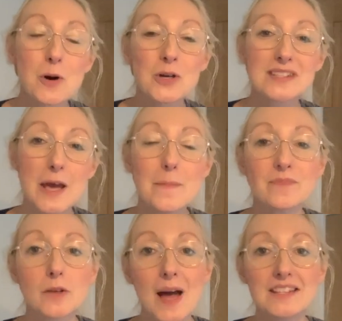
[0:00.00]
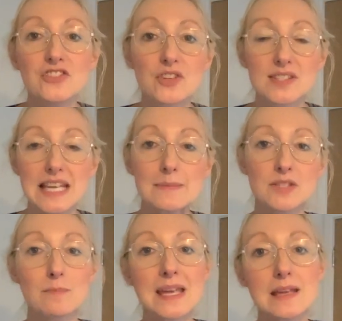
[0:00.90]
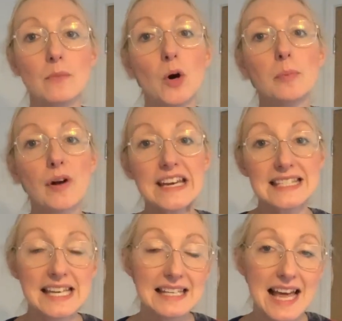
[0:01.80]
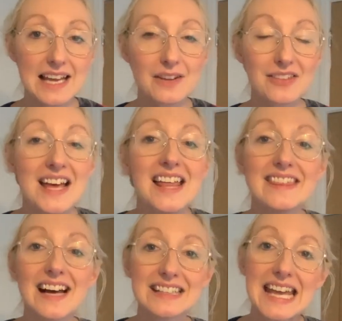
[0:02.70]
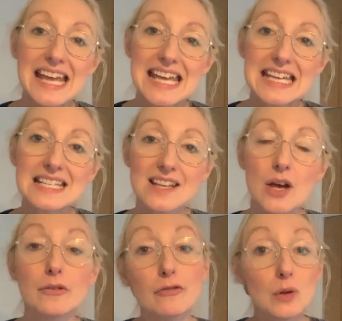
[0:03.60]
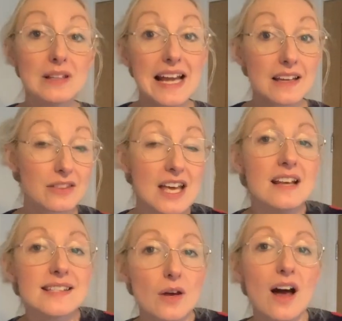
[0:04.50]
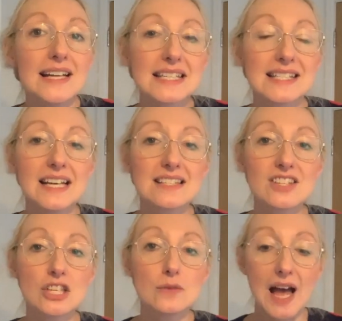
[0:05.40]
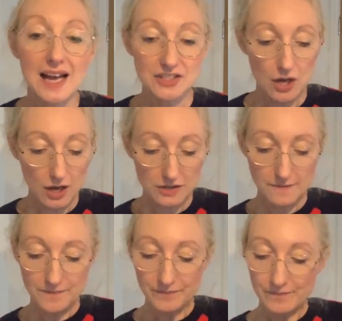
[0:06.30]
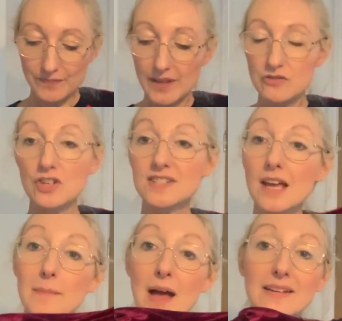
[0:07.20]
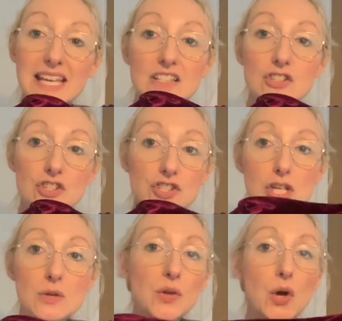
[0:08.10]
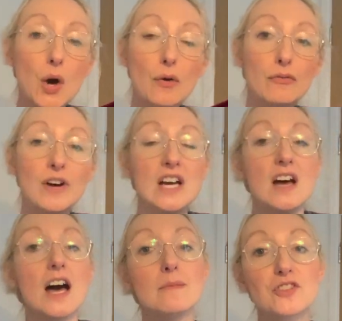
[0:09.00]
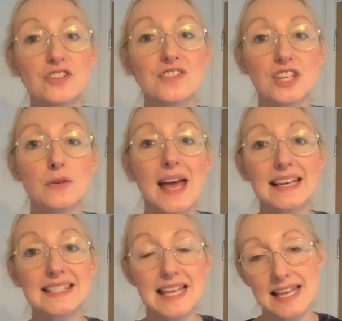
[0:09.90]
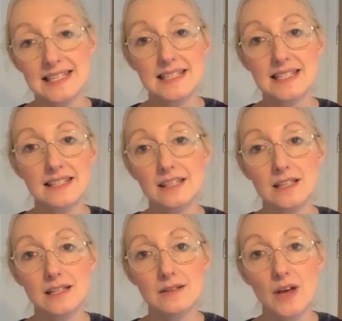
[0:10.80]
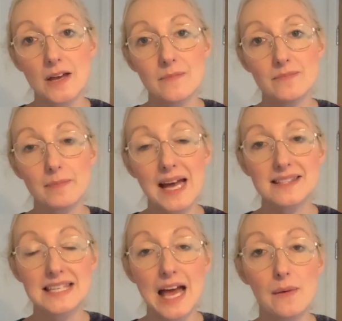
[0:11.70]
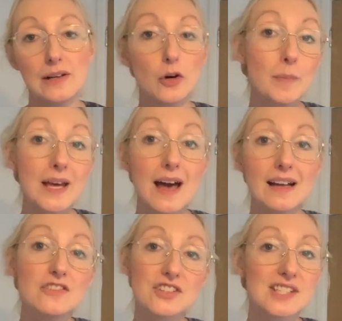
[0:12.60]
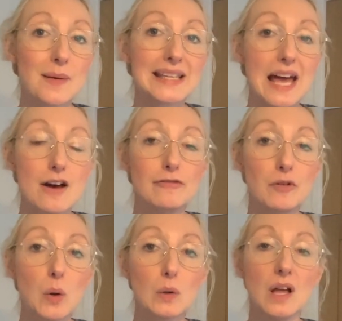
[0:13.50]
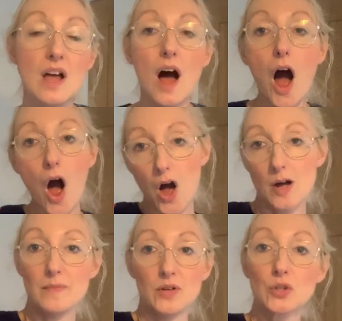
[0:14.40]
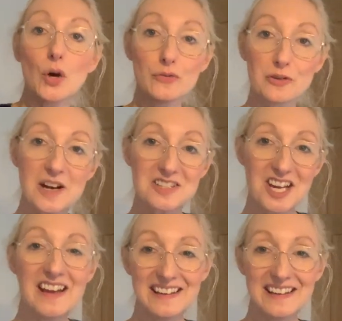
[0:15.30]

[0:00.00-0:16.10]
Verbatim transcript: but um, the pattern does seem to be more bracelet length than it is a uh, full length. So I decide to add on just about an inch to the cuff um, just to extend the um, pattern out a little bit and just so I get a full arm coverage